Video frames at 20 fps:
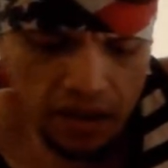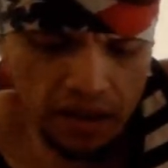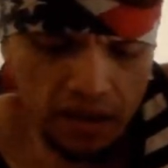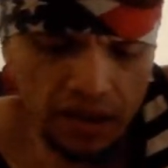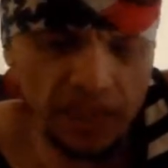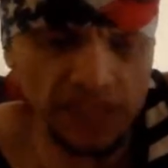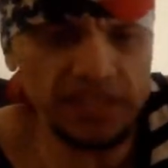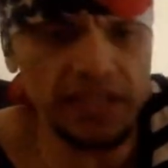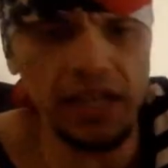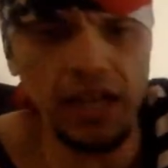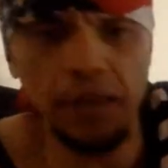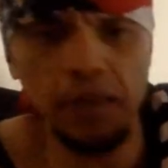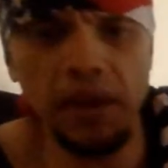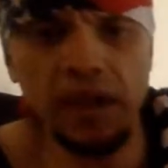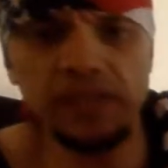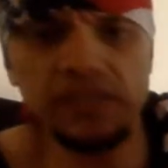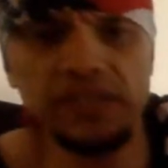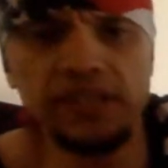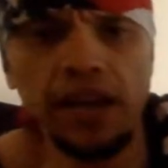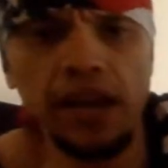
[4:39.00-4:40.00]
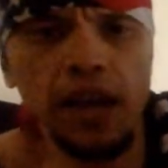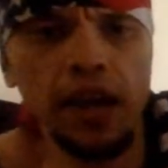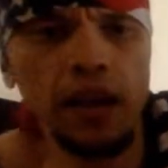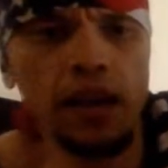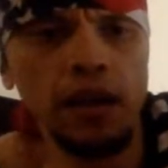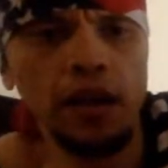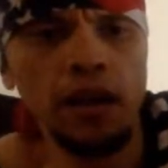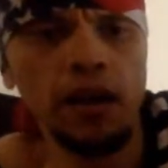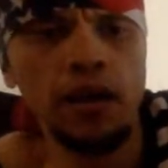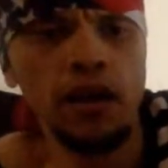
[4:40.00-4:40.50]
Listen, I'm not
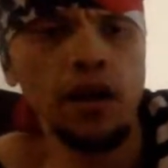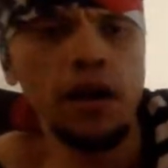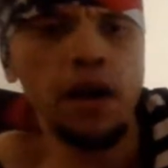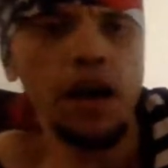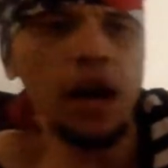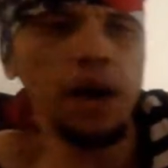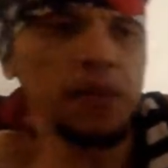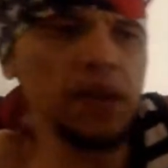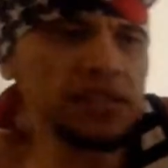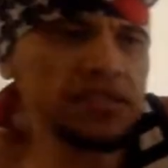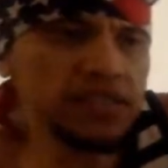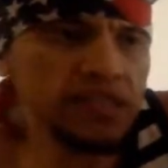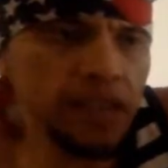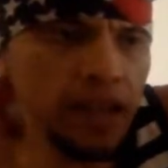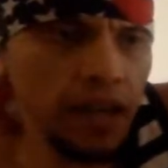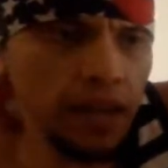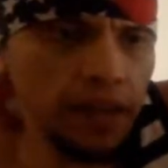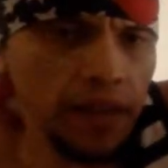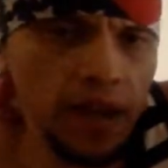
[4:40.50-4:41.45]
saying